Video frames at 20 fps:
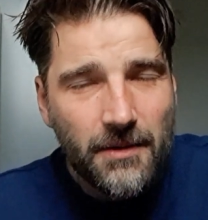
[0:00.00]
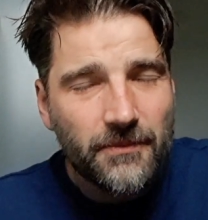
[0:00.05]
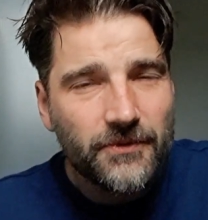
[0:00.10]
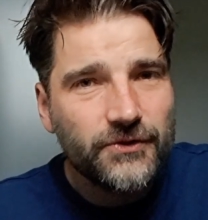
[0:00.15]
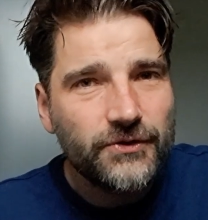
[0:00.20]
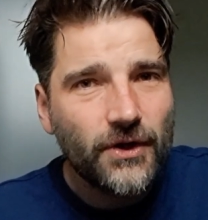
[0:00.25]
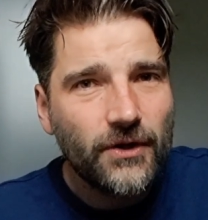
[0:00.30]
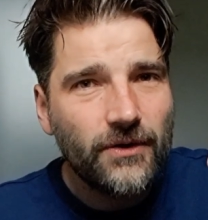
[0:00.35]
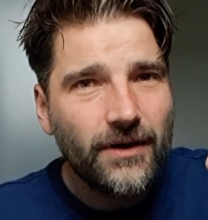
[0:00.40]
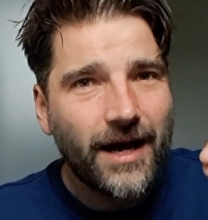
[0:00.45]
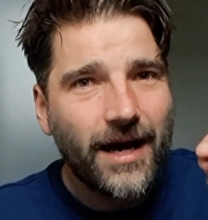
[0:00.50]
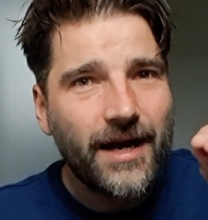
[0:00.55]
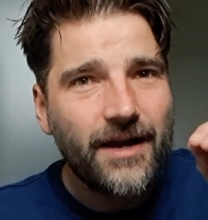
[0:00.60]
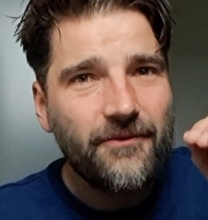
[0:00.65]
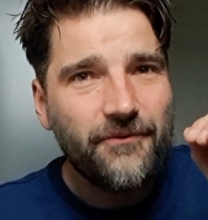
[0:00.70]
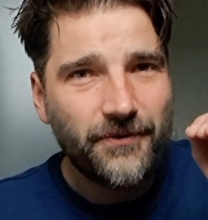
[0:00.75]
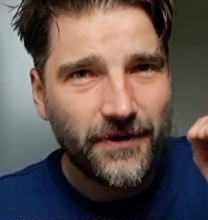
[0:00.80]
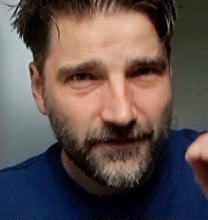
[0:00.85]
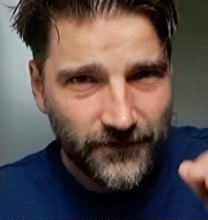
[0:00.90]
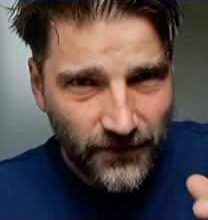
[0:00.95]
so I
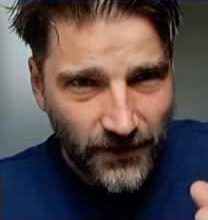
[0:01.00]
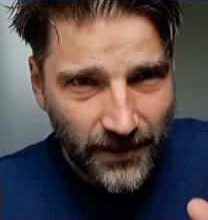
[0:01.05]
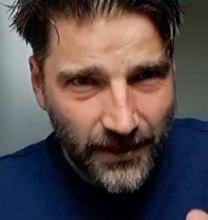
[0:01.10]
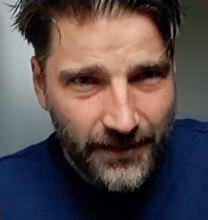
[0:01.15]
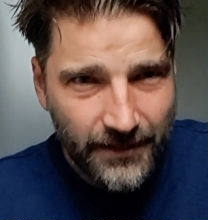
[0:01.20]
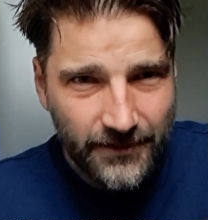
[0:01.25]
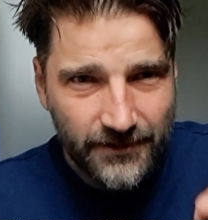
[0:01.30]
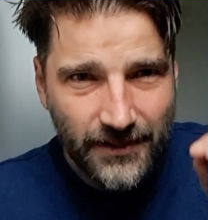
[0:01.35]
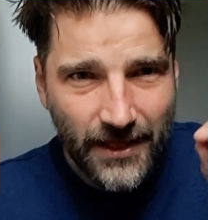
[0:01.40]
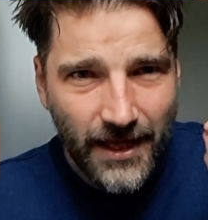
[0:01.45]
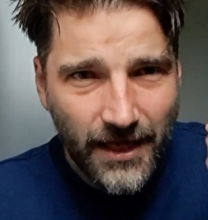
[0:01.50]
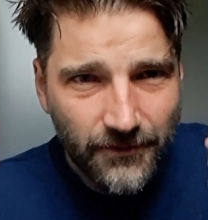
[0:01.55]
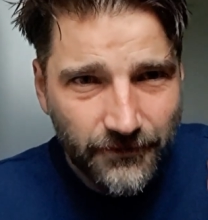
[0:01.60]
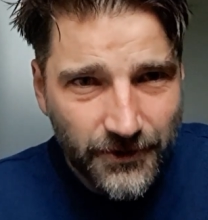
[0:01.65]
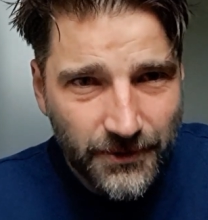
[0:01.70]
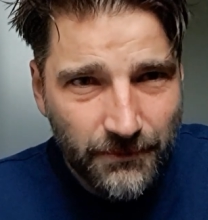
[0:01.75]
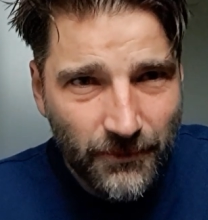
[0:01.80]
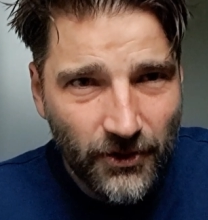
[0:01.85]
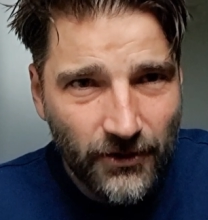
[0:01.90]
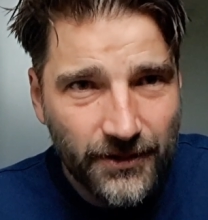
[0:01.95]
ventilate it
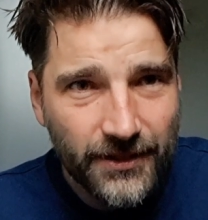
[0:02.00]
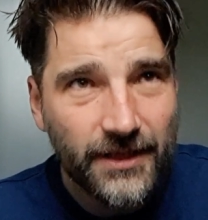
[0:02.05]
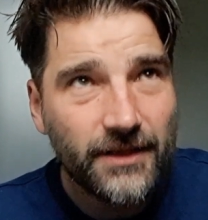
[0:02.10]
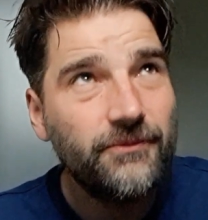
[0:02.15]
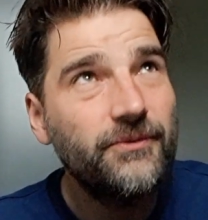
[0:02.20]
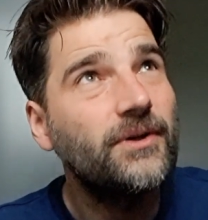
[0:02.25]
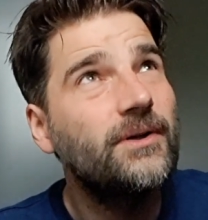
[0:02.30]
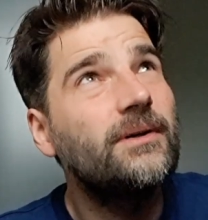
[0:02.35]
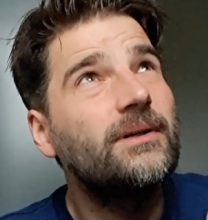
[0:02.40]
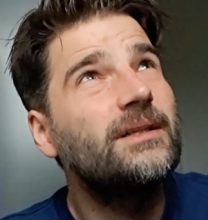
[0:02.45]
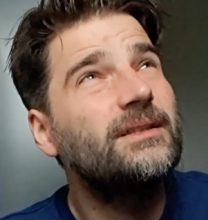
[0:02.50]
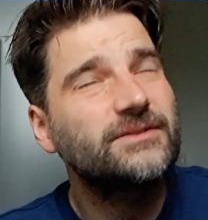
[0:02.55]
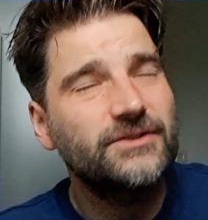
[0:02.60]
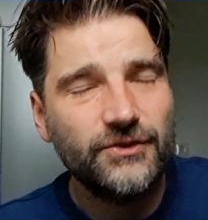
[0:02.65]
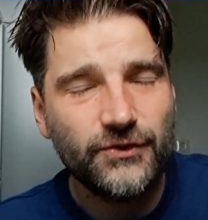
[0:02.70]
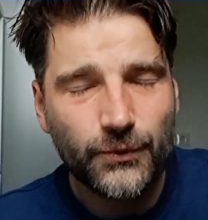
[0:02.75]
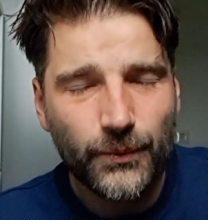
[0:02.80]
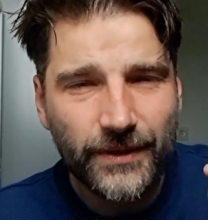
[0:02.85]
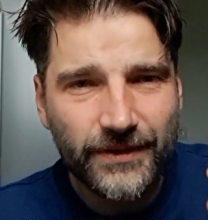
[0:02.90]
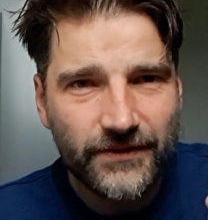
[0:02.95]
every morning for around
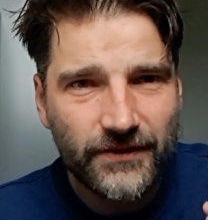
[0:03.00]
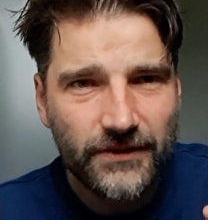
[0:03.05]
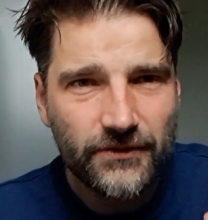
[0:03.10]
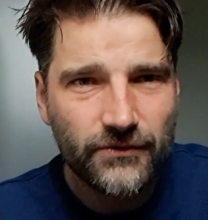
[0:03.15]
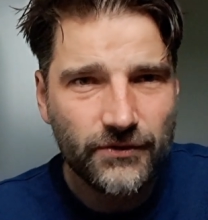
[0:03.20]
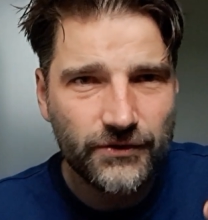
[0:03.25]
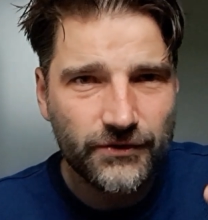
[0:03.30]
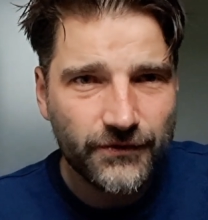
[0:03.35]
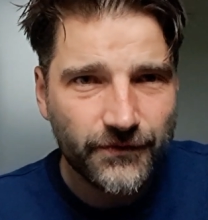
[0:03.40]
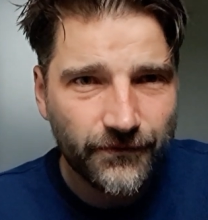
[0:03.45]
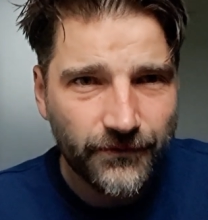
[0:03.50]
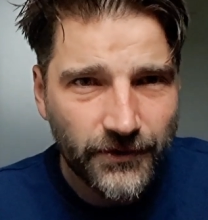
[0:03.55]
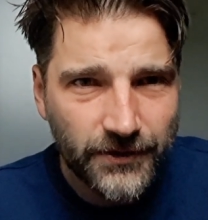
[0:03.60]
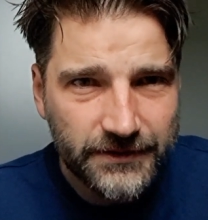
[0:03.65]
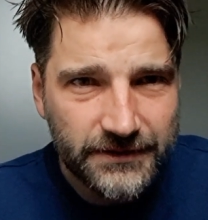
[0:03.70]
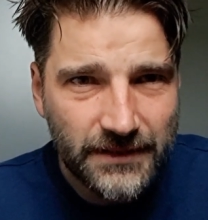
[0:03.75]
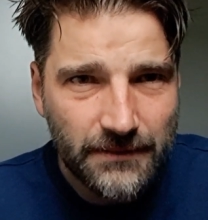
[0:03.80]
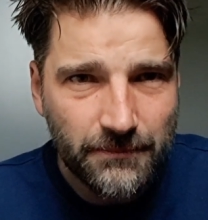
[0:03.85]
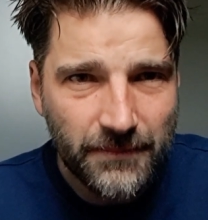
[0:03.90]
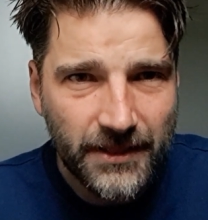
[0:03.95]
20 to
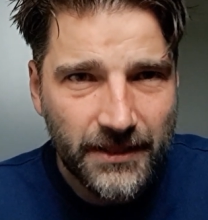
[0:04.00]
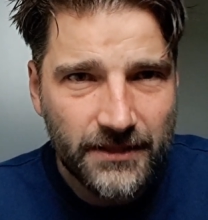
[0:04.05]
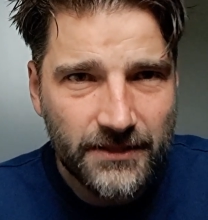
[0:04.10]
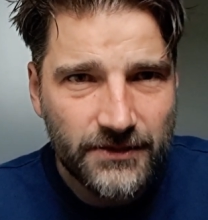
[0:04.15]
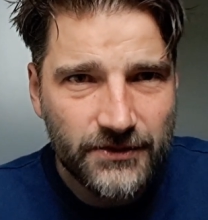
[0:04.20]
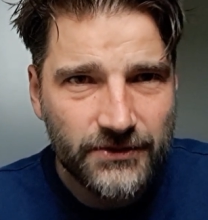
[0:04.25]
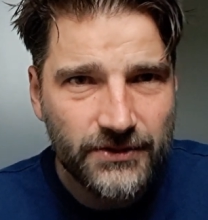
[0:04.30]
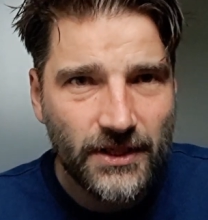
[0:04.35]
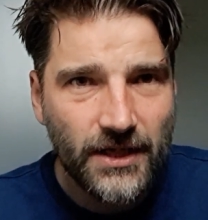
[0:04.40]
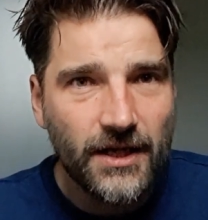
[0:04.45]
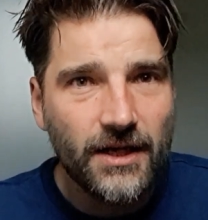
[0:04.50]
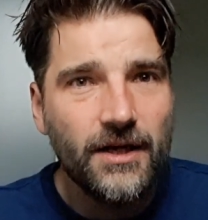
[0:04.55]
30 minutes,